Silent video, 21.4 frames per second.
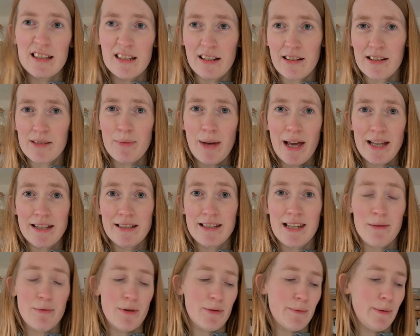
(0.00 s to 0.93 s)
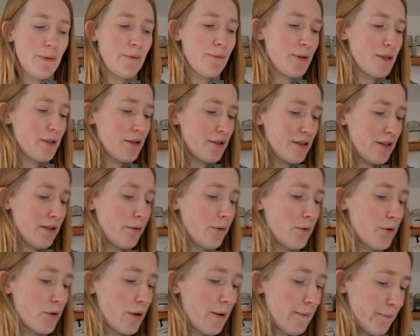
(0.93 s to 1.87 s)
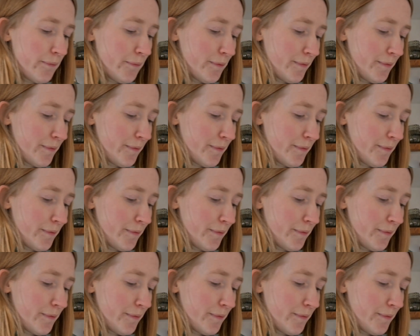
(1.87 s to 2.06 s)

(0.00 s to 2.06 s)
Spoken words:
nice bag to take with me for my dirty laundry.